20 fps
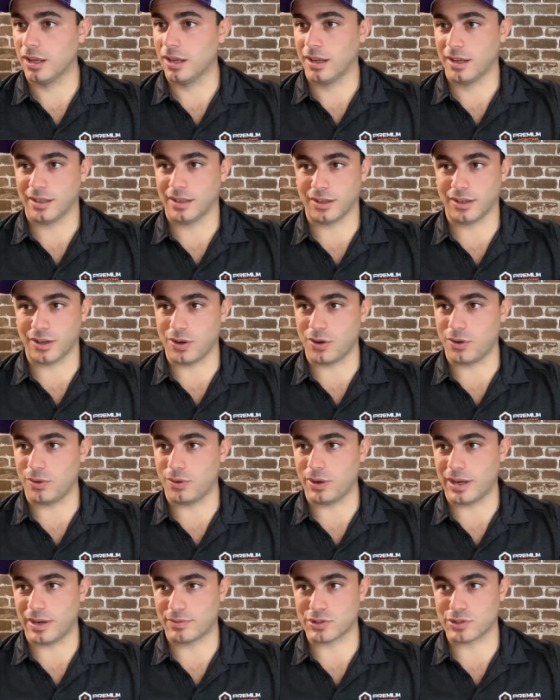you
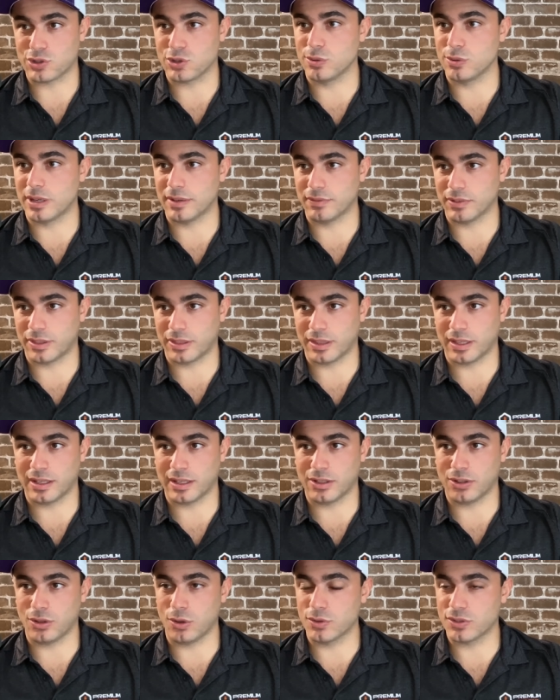know, after doing
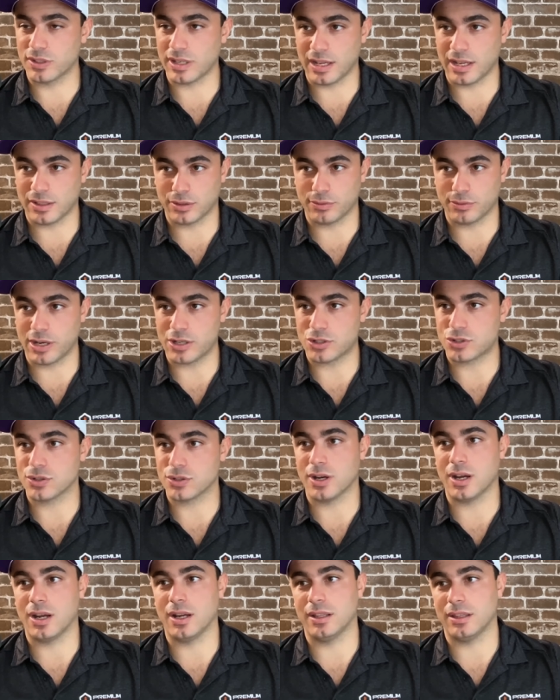everything, closing out the
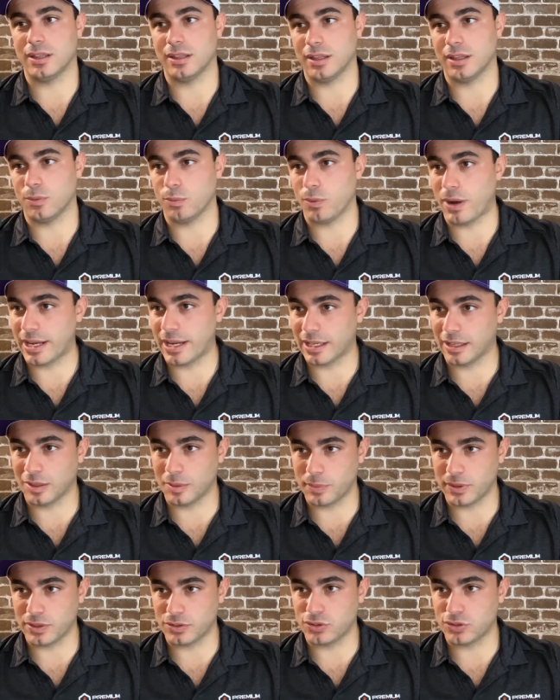restaurant, and then waking
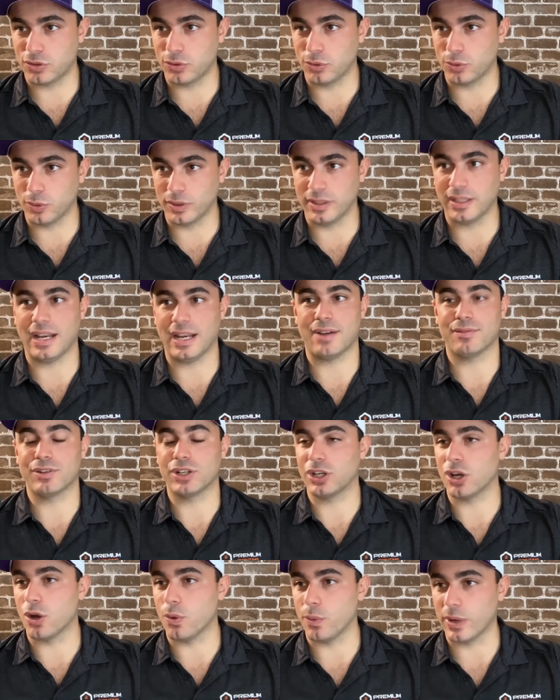up at two, and then having
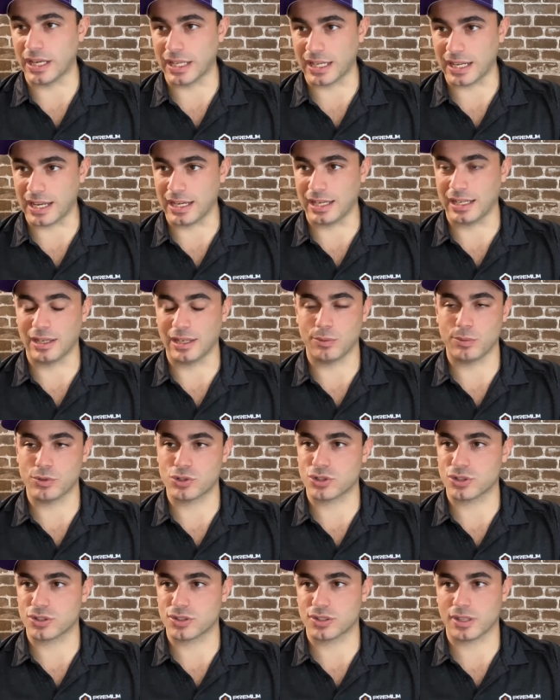to go in again. And it was
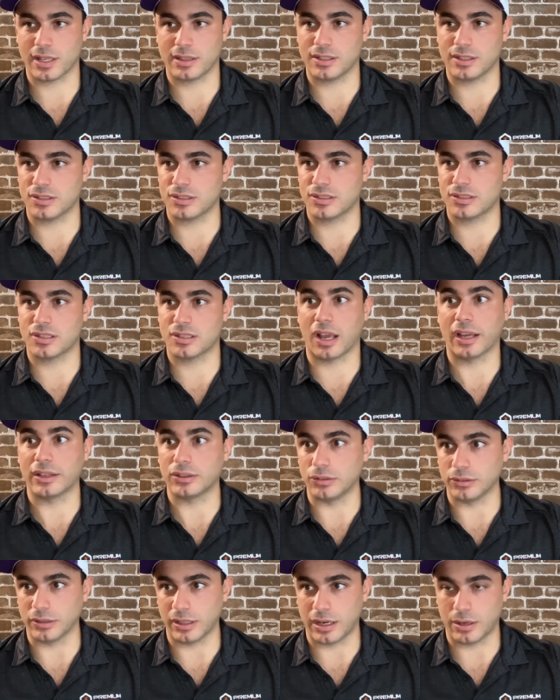just like this
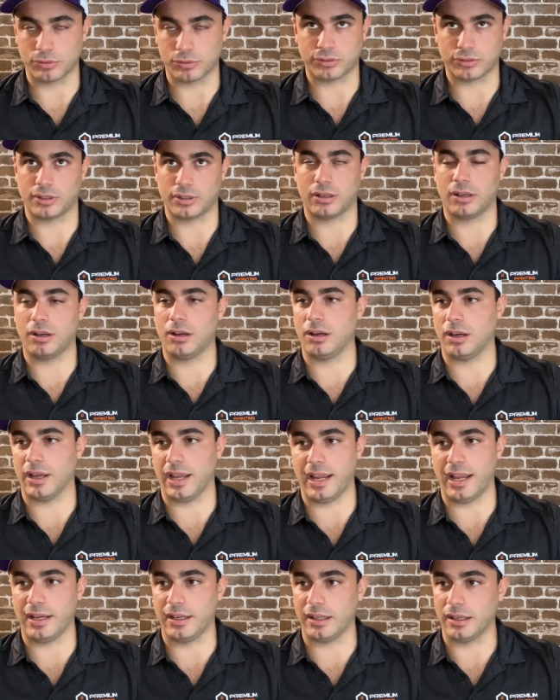cycle that I was just like, oh, I
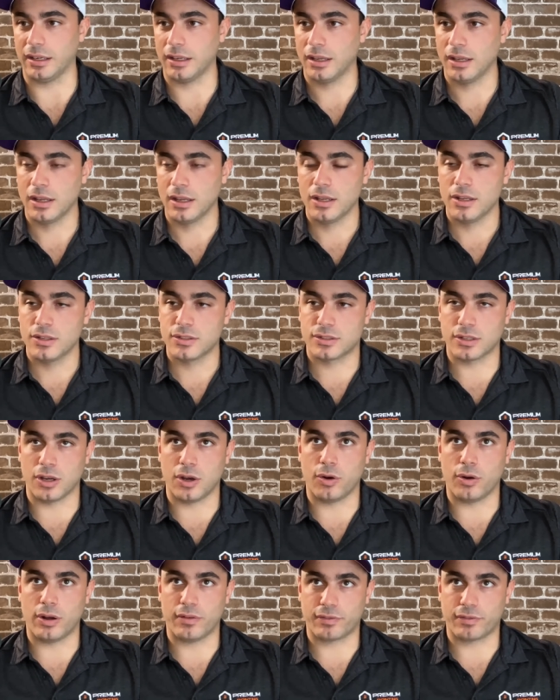hate it.
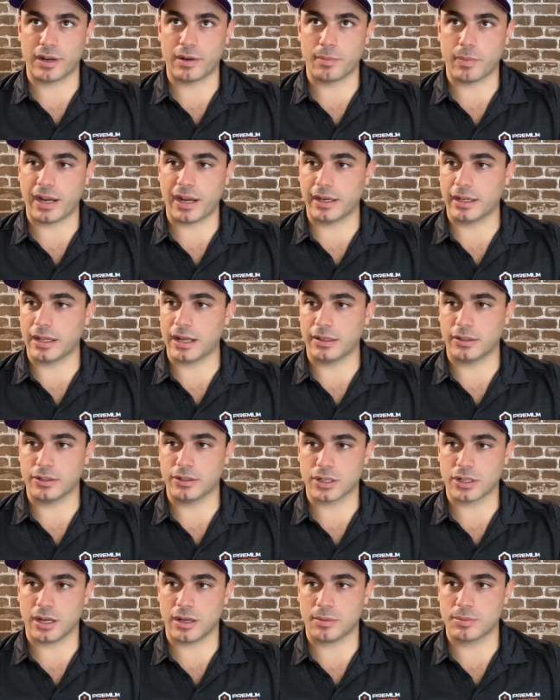So a friend of mine had gotten a
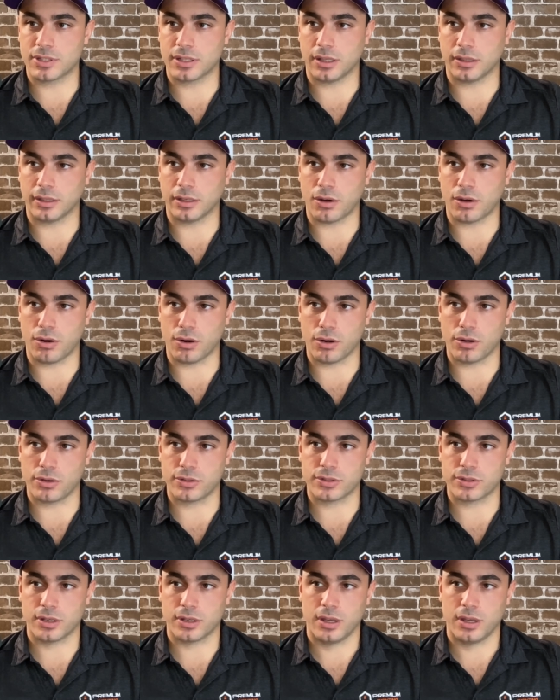job selling cars